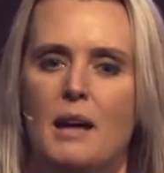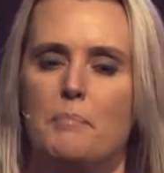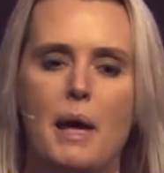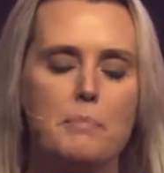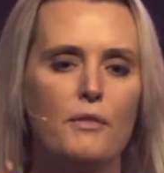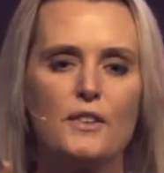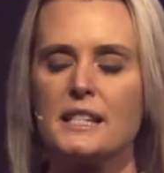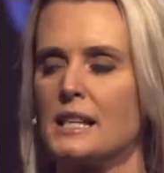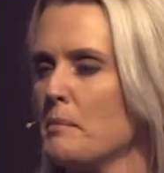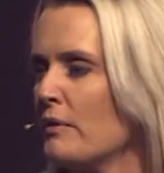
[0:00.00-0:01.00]
Maybe for
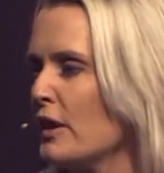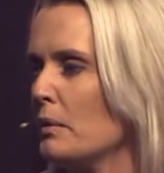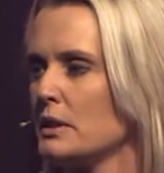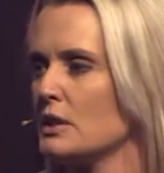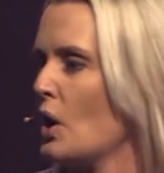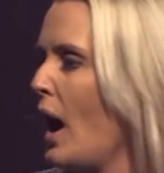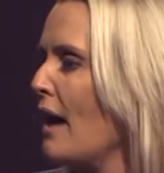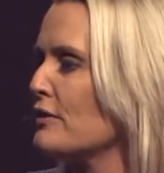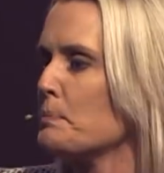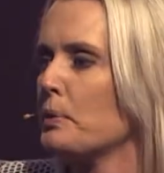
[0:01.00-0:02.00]
some of you, and you don't
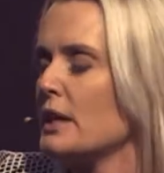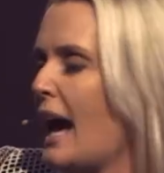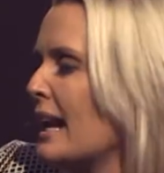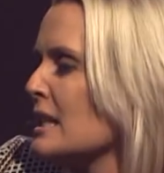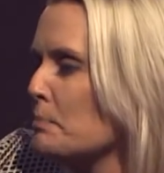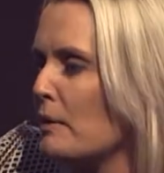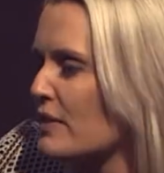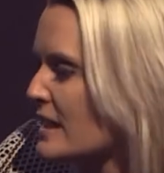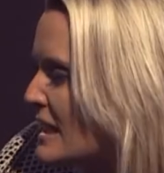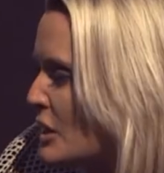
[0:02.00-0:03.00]
have to put your hand up if
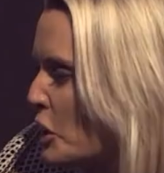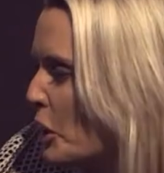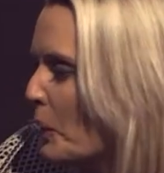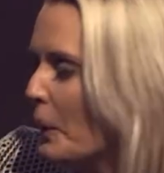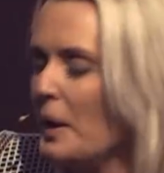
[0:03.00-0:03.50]
this is you,